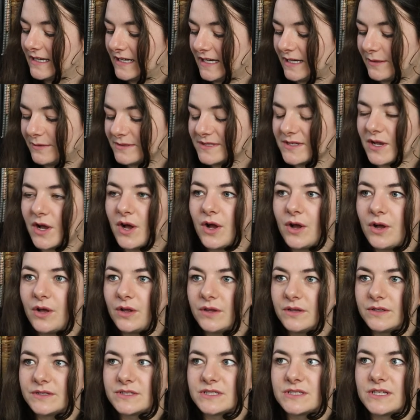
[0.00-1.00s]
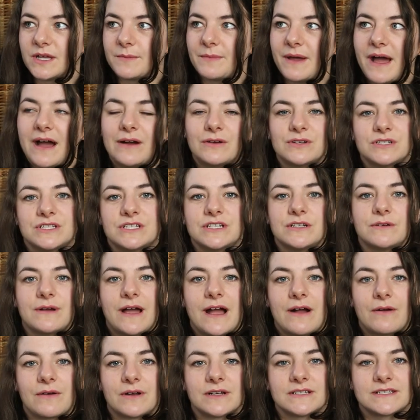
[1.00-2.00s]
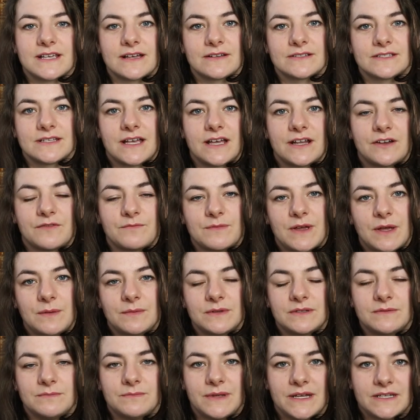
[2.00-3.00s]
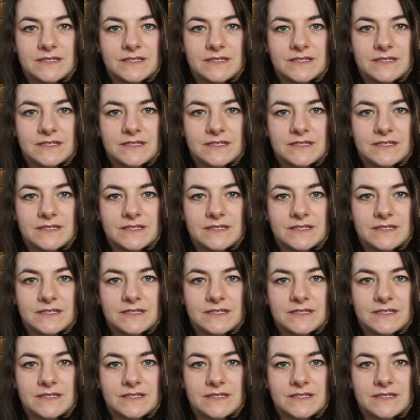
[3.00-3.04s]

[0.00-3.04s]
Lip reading: It was all about 2 hours outside of Melbourne.